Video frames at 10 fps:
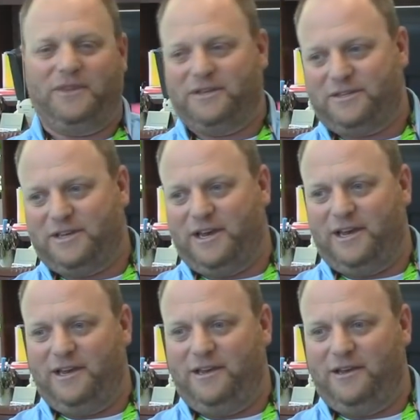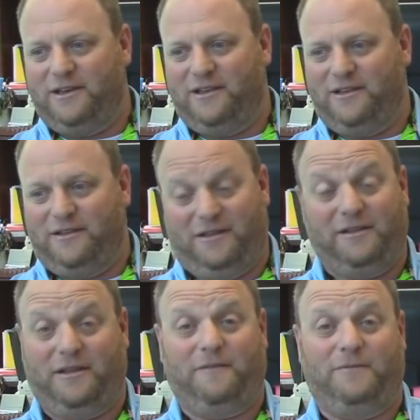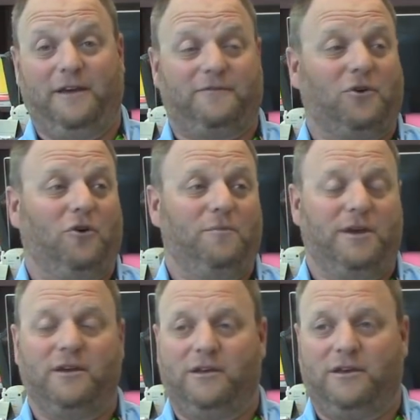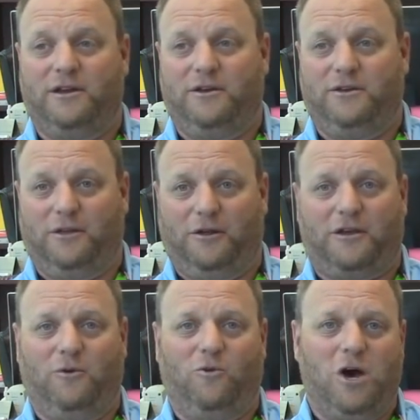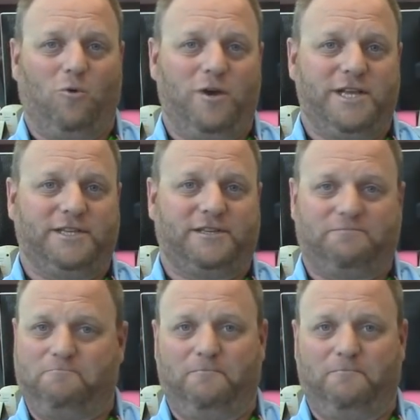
say, they've told me, you know, you look at what wins